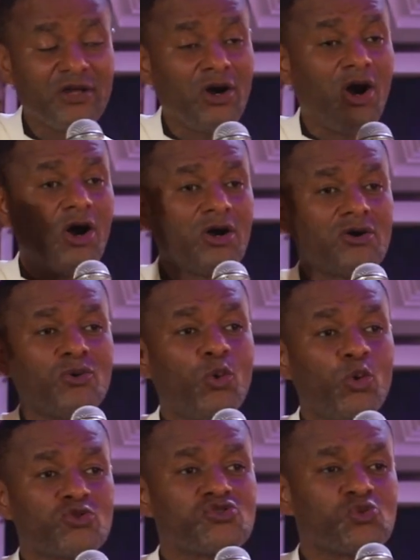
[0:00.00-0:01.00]
your uncle
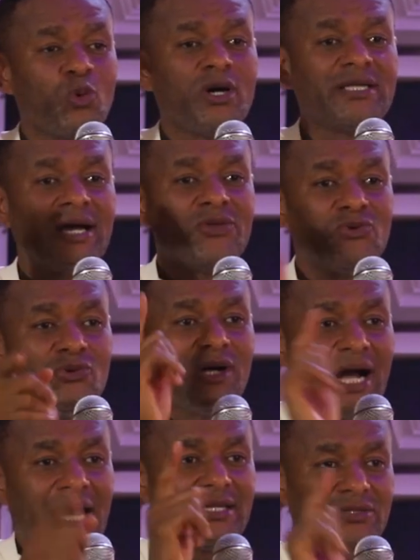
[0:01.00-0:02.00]
who swore that
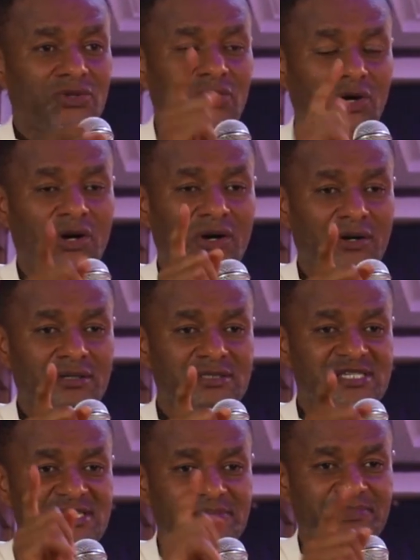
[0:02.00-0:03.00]
you and your
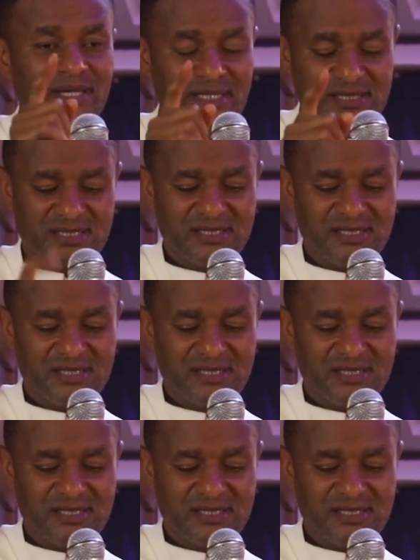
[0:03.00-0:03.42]
siblings,